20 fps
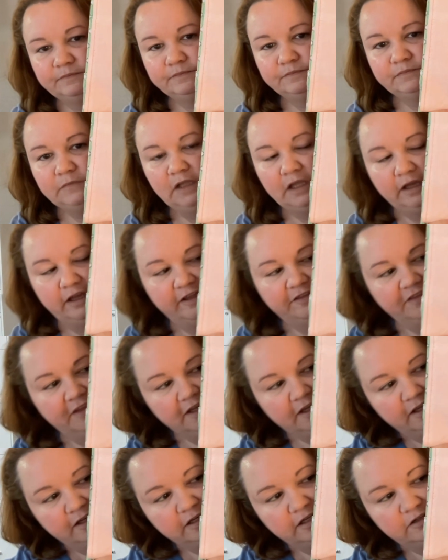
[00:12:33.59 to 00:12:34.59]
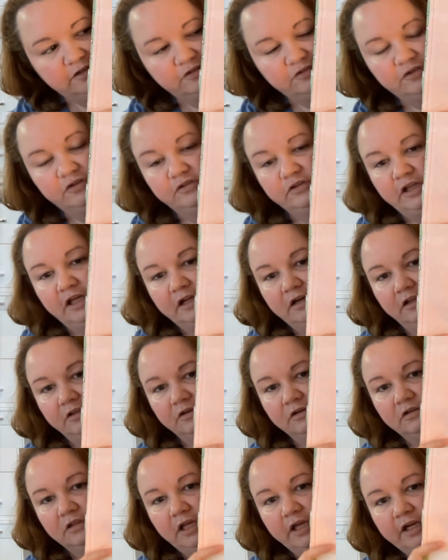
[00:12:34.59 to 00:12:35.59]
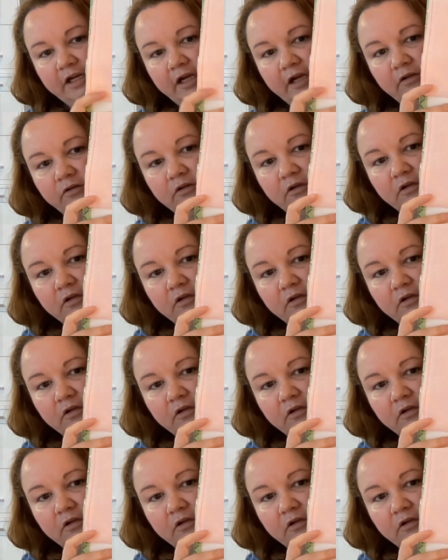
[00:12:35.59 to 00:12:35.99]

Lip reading: Yeah, I think I need to turn that other light out.